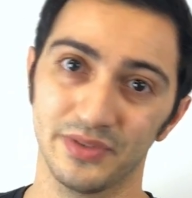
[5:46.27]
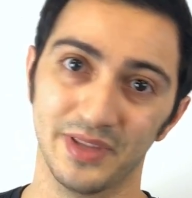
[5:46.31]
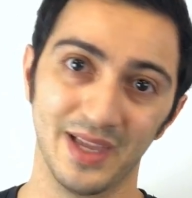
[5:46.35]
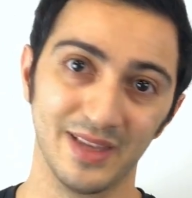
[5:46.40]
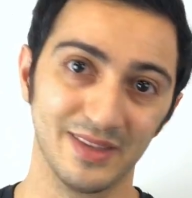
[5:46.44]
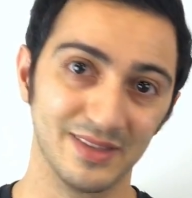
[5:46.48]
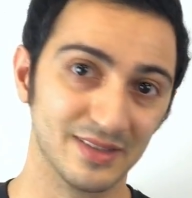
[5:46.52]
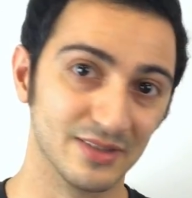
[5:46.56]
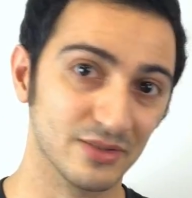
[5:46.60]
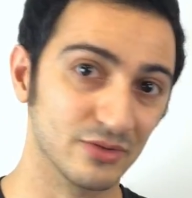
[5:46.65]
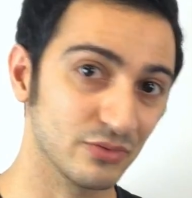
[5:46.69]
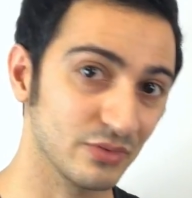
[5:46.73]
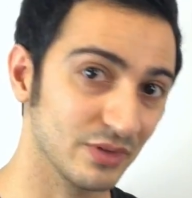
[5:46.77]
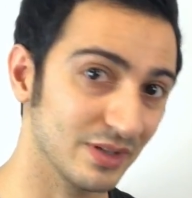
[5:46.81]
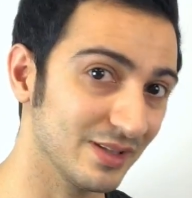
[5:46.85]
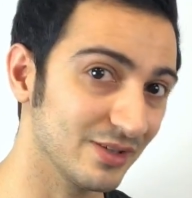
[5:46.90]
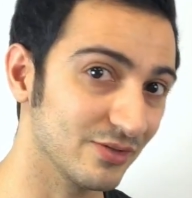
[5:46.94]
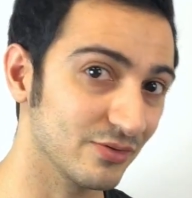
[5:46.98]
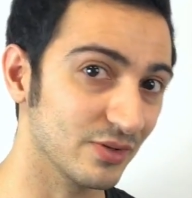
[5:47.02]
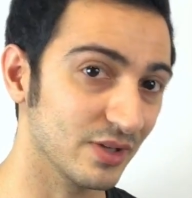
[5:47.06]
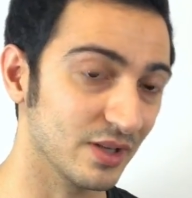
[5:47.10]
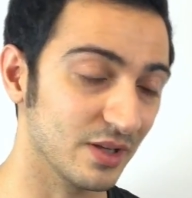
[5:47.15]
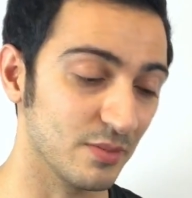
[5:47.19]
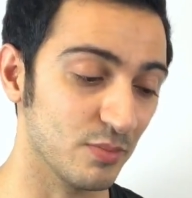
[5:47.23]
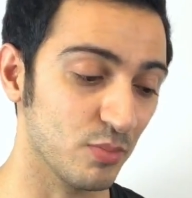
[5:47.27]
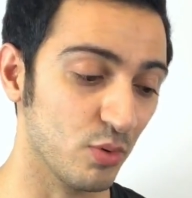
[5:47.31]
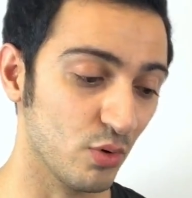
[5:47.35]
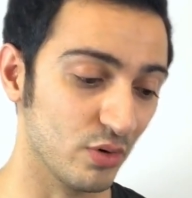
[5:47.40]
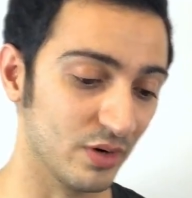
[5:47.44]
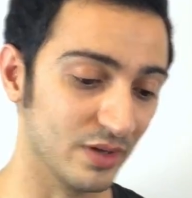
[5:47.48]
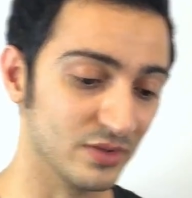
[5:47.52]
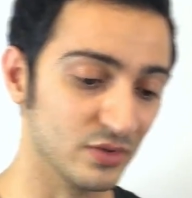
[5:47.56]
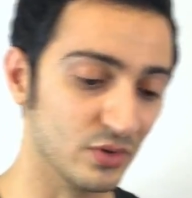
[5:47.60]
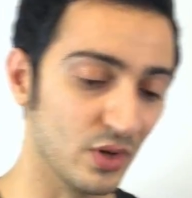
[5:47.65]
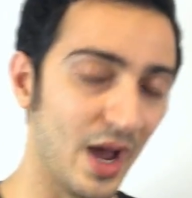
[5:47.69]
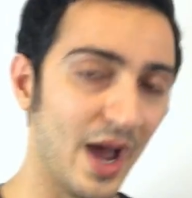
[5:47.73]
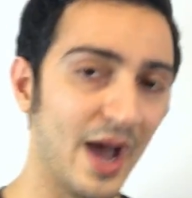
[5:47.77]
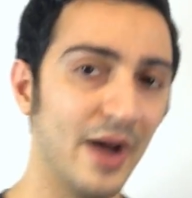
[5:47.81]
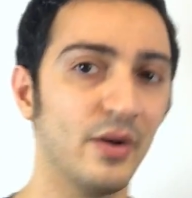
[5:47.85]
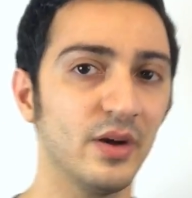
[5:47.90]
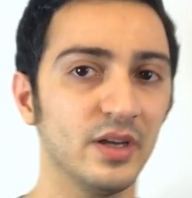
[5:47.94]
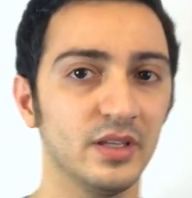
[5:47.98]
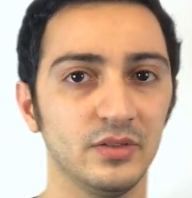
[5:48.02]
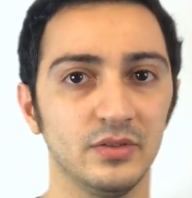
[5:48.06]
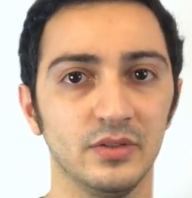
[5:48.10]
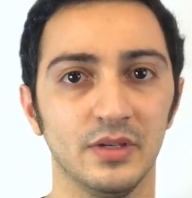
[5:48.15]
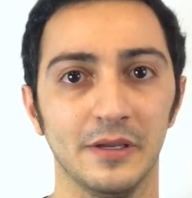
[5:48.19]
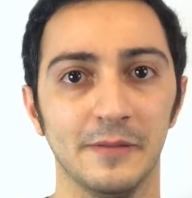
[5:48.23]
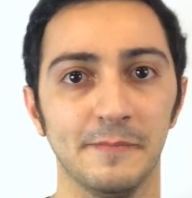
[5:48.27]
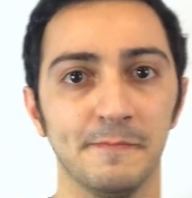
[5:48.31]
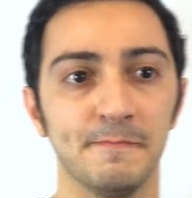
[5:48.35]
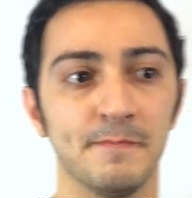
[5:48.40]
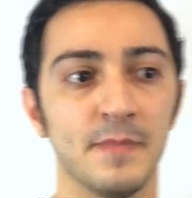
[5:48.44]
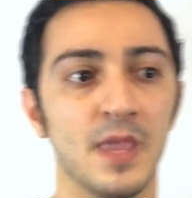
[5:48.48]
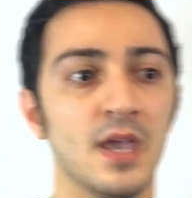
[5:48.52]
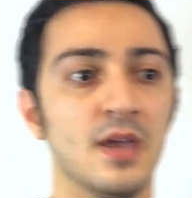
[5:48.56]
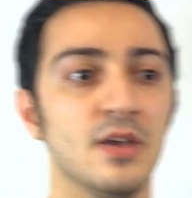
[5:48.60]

That's really, really important. So how I do it?